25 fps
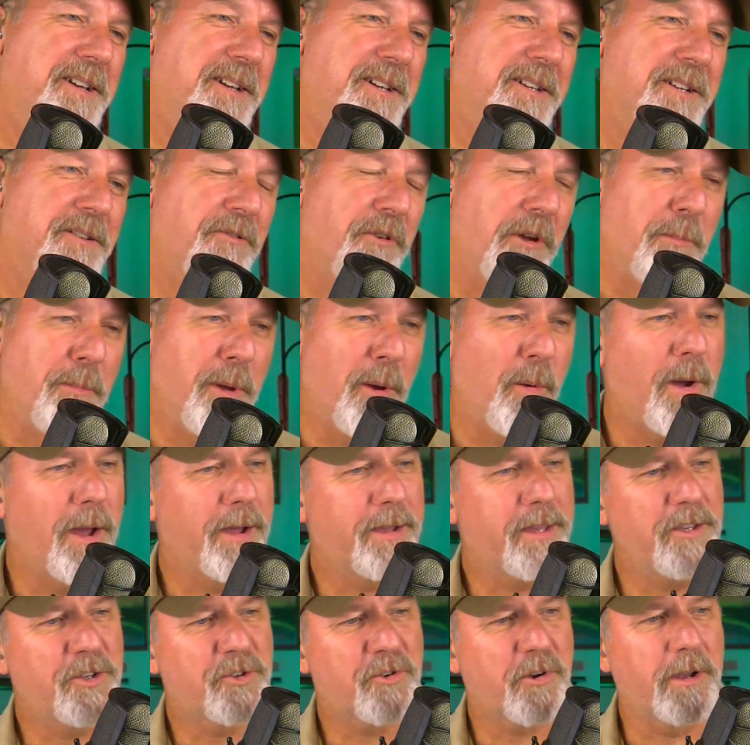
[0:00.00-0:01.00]
Green Bay
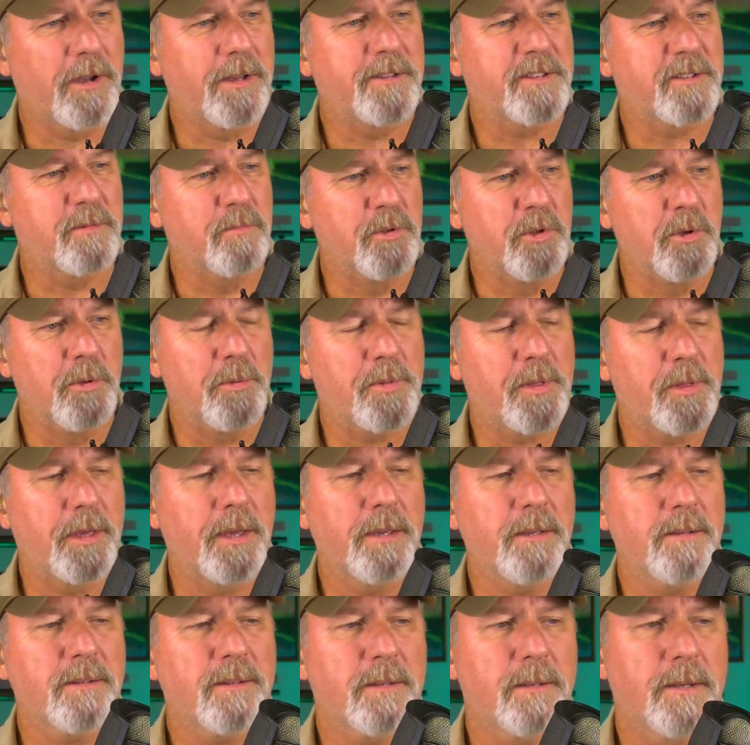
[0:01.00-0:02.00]
Wacky trying some new things.